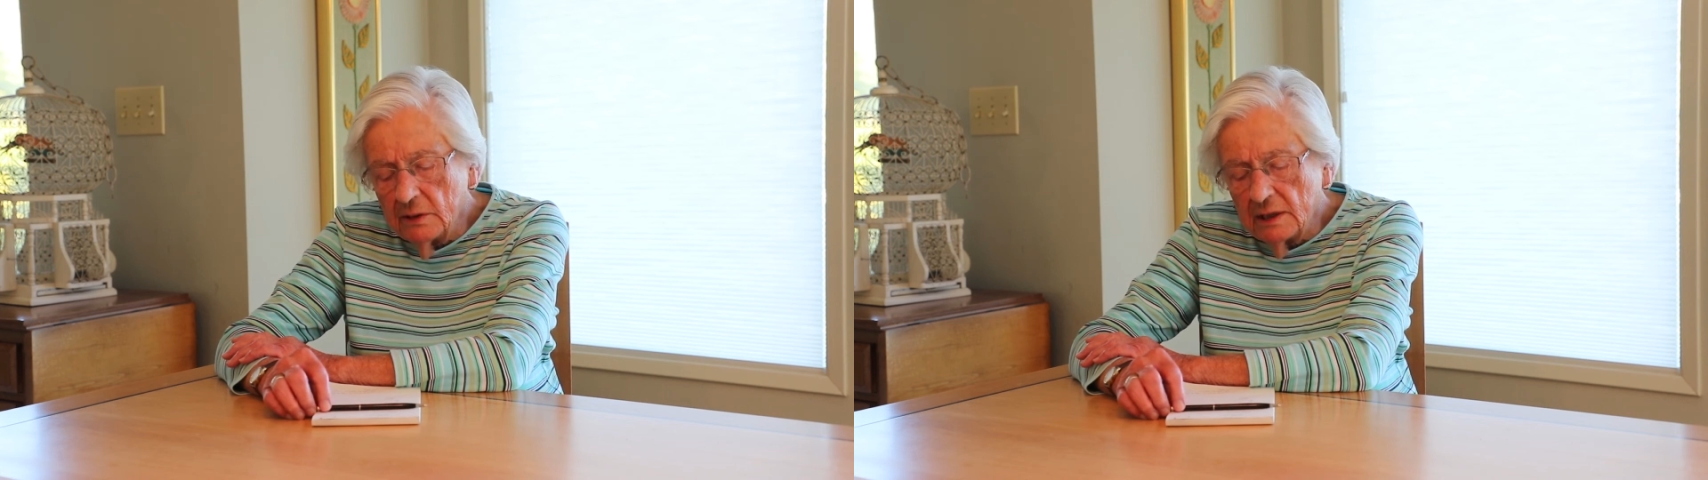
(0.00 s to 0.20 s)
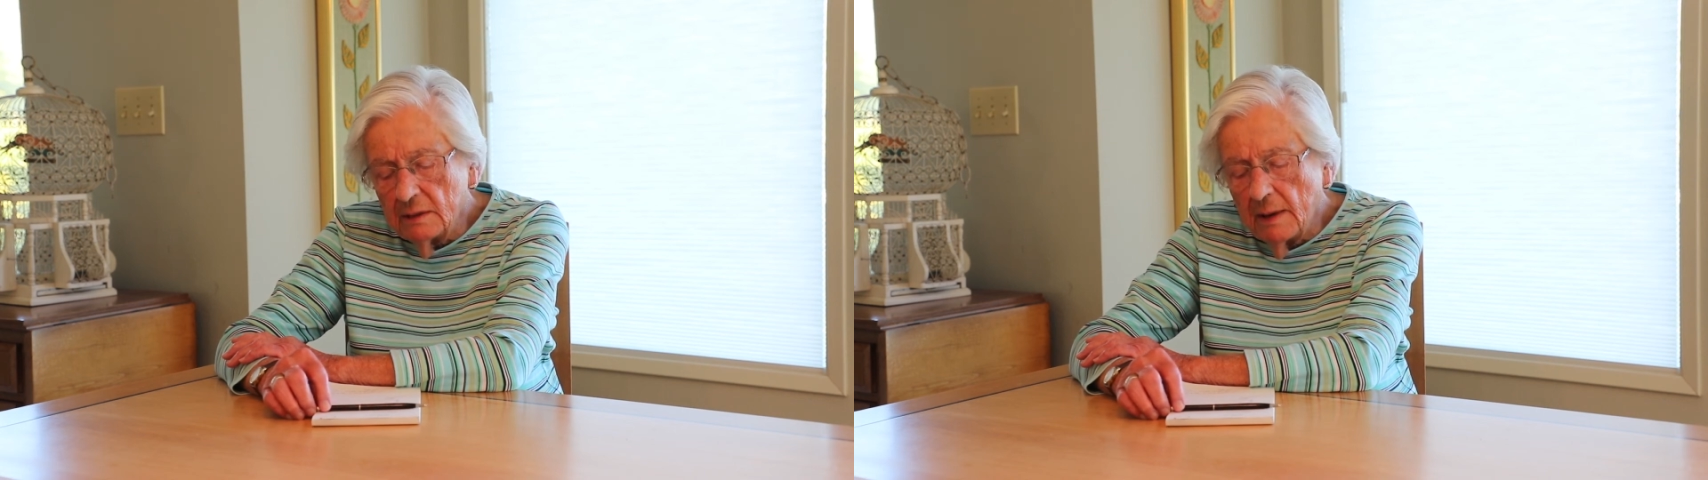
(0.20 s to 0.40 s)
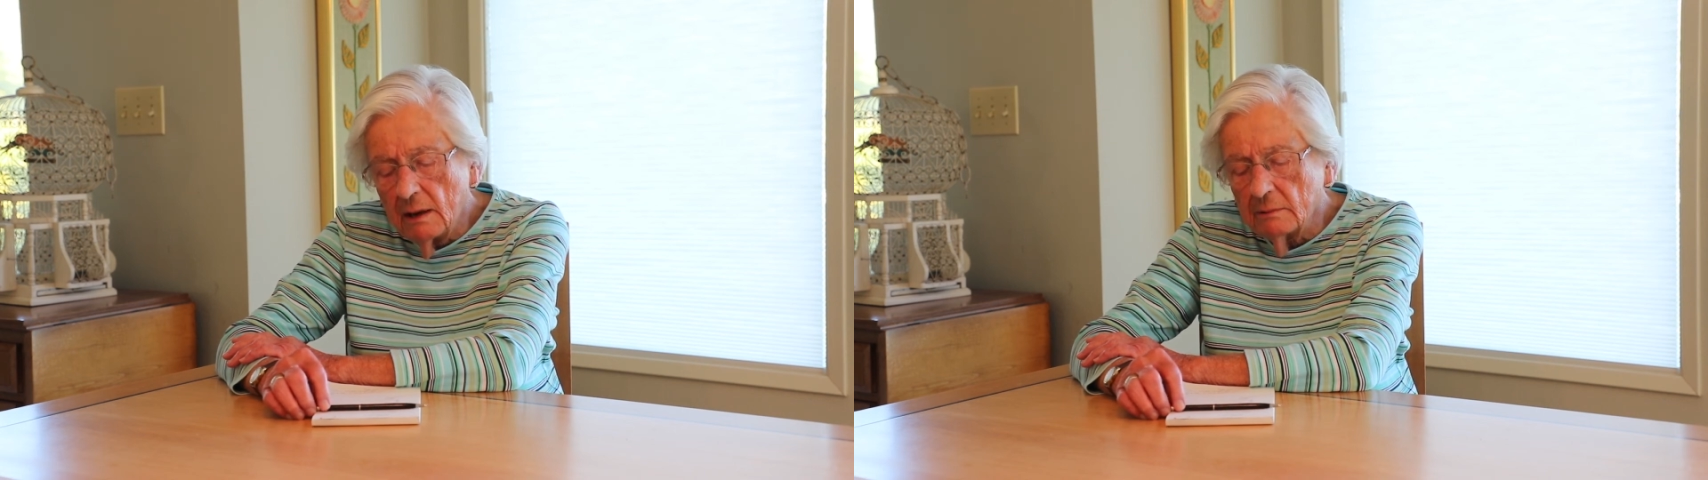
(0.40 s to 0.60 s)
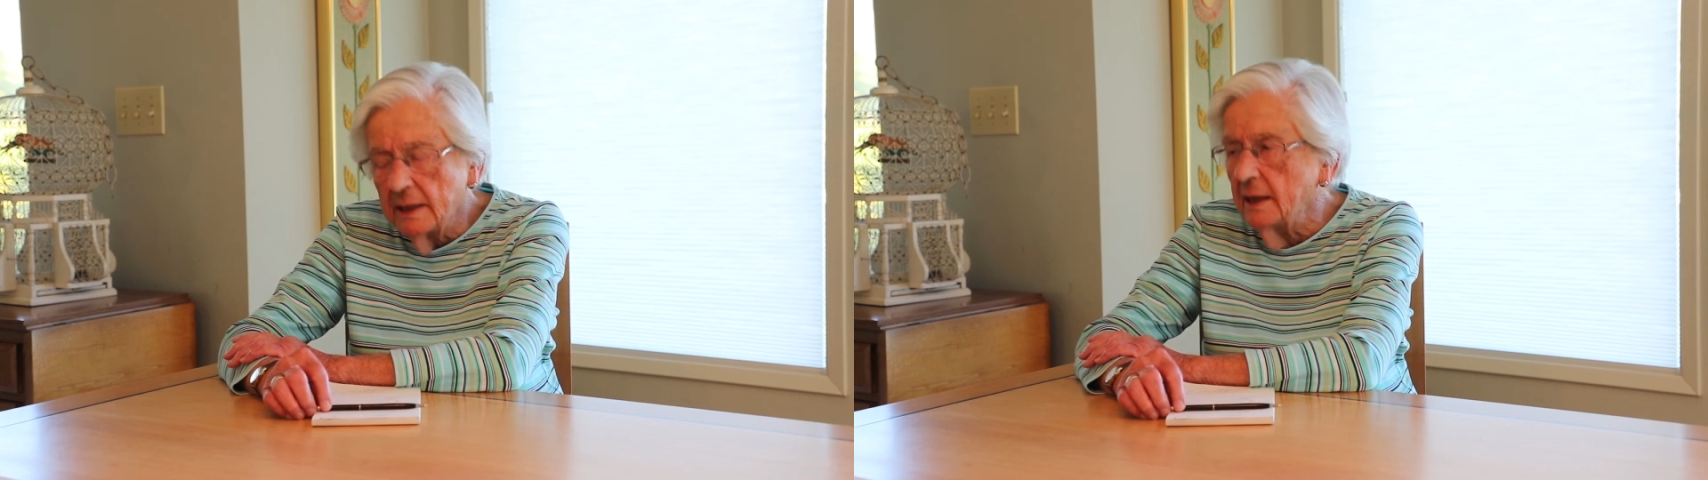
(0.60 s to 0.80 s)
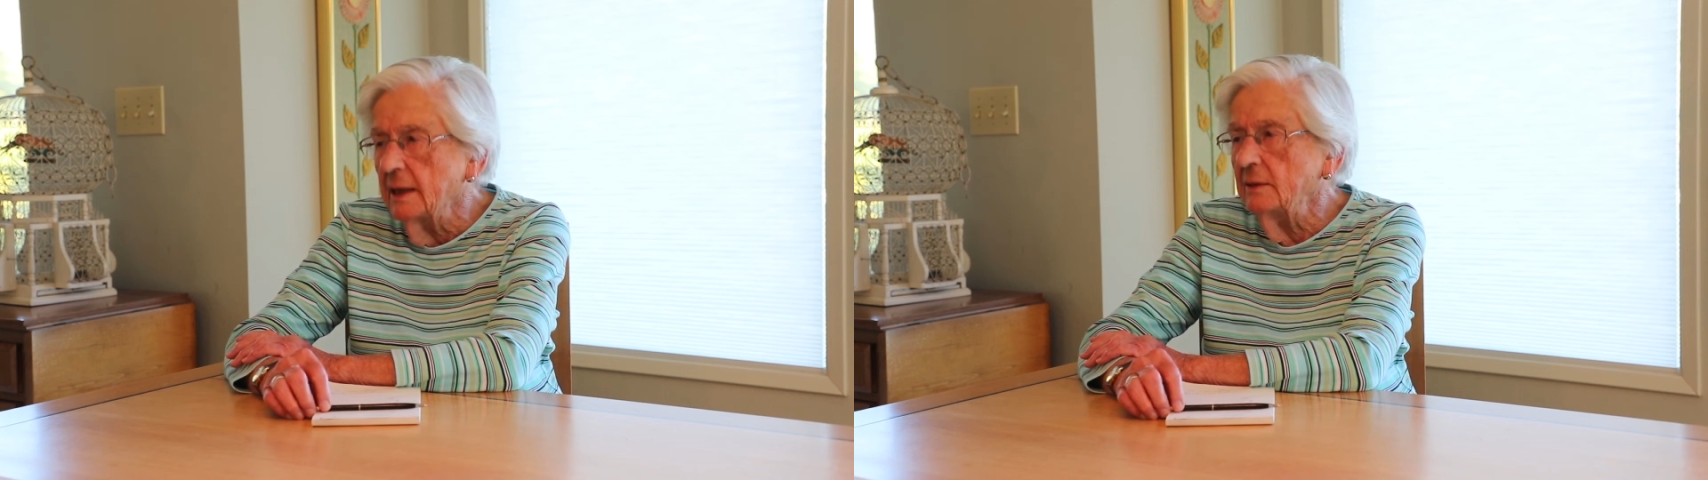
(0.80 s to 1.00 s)
just about
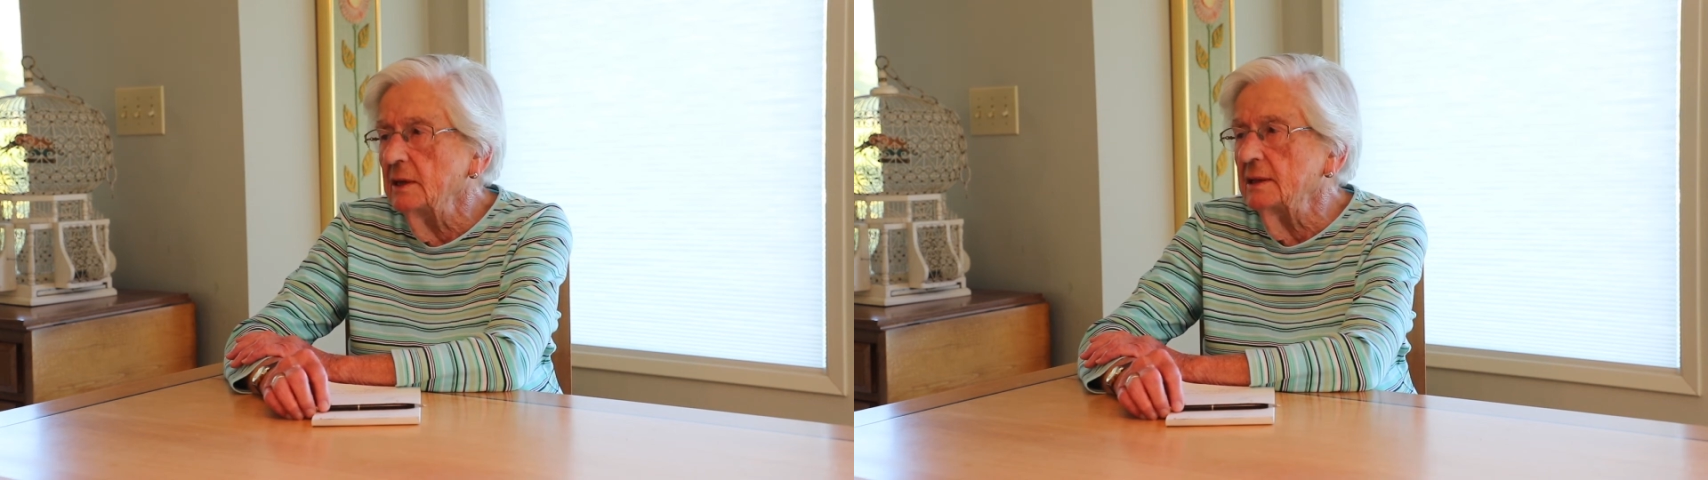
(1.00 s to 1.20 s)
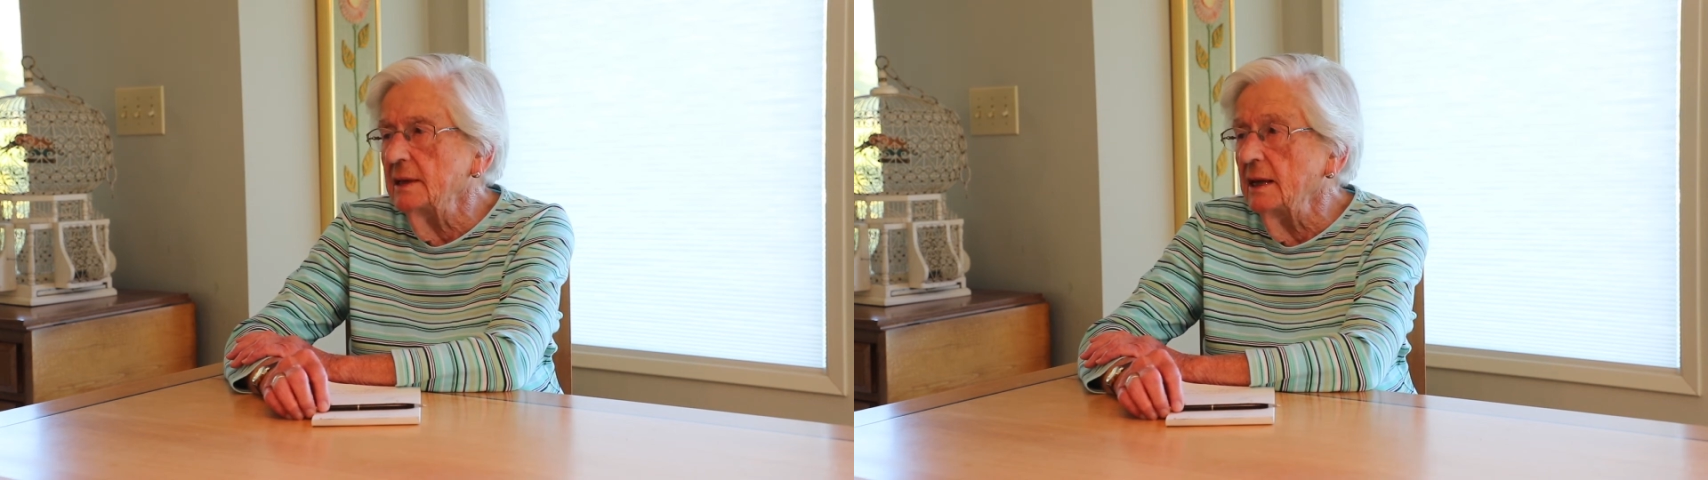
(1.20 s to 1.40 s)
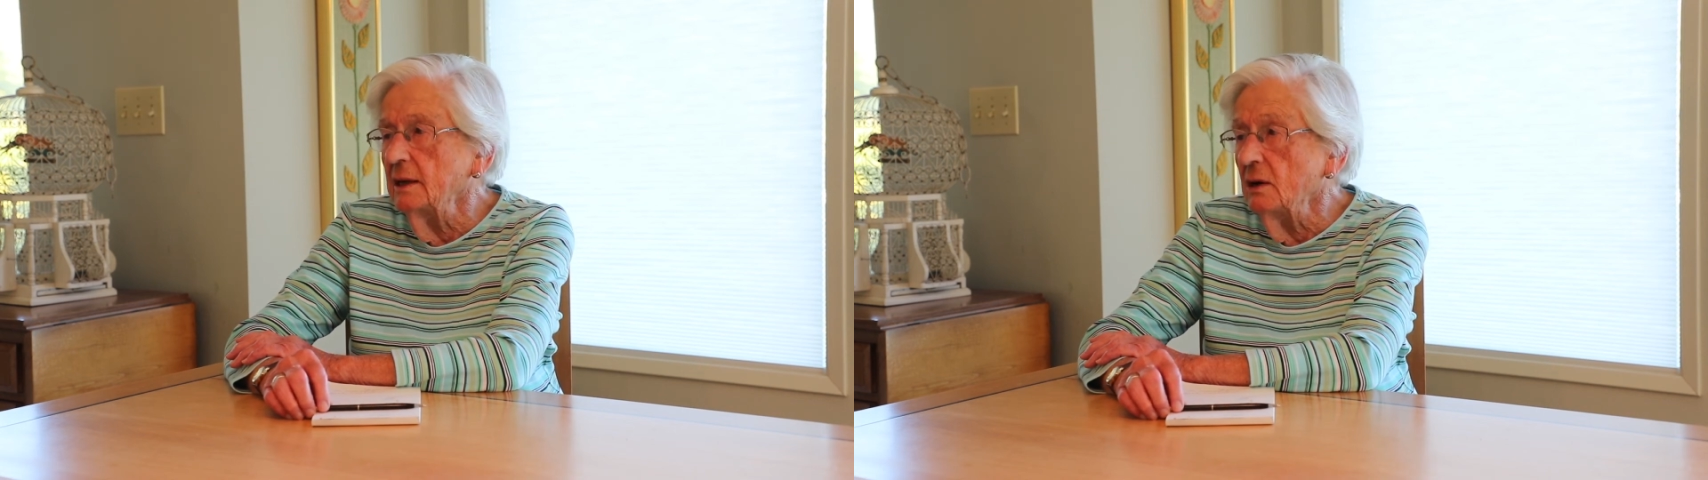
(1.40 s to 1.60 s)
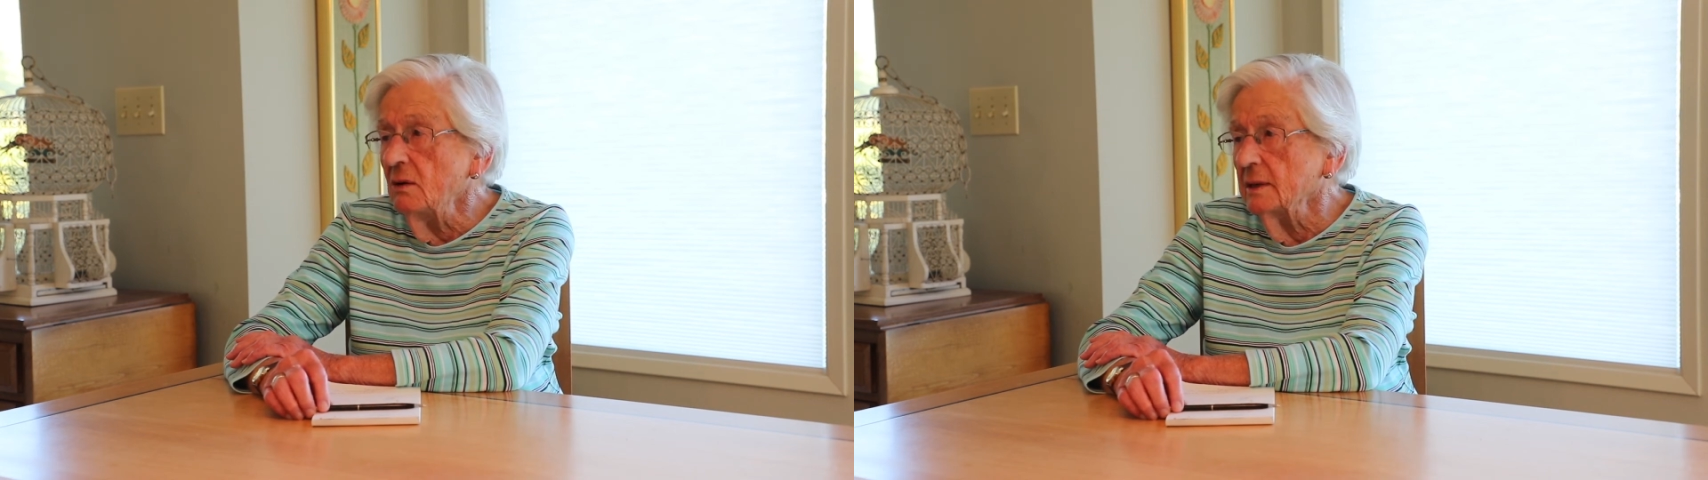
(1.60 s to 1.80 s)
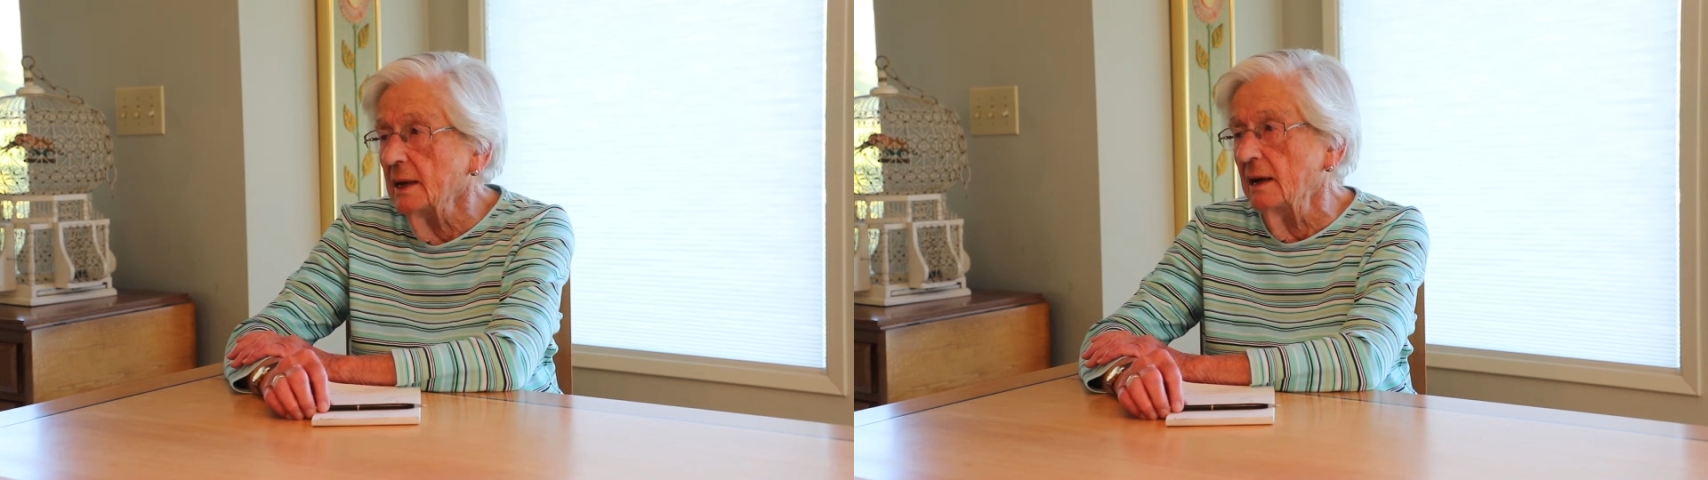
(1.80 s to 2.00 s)
ready to get this thing
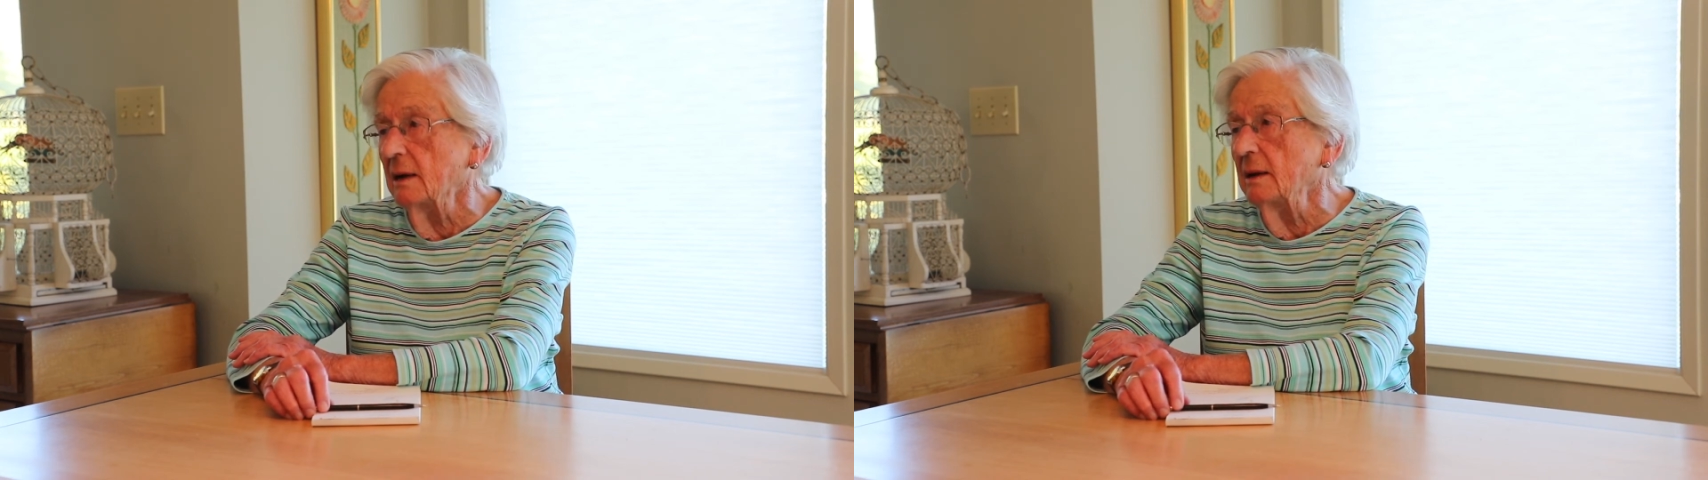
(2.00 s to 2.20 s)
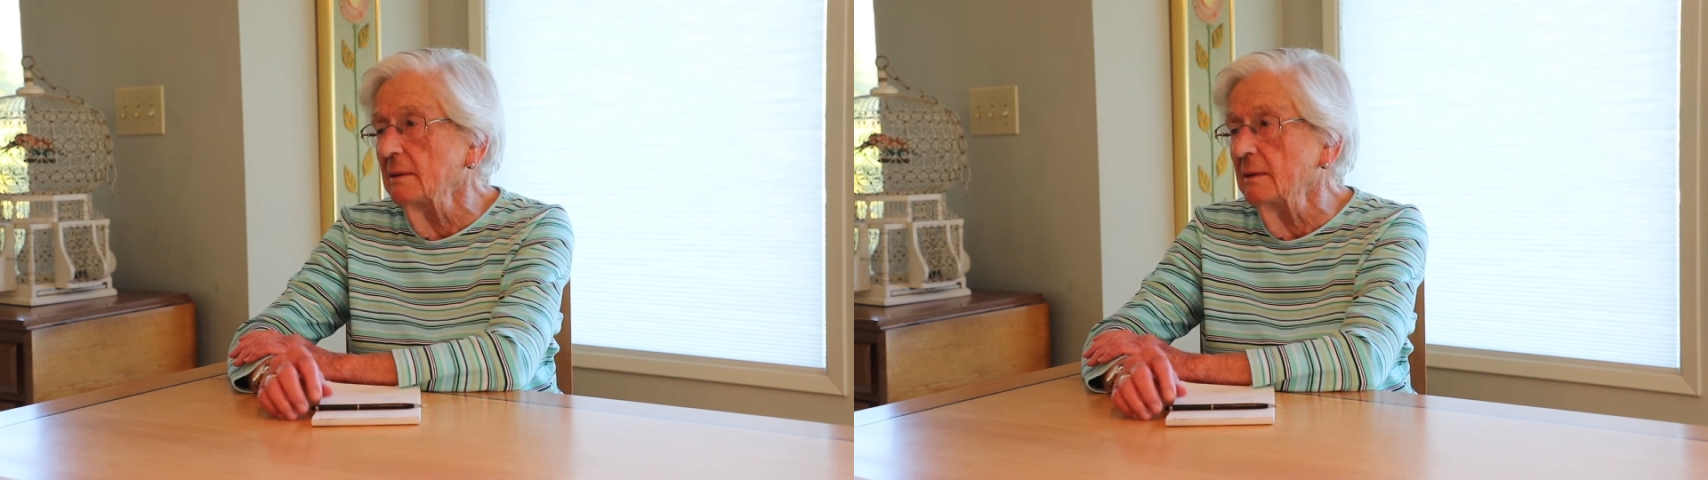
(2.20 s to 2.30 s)
going now.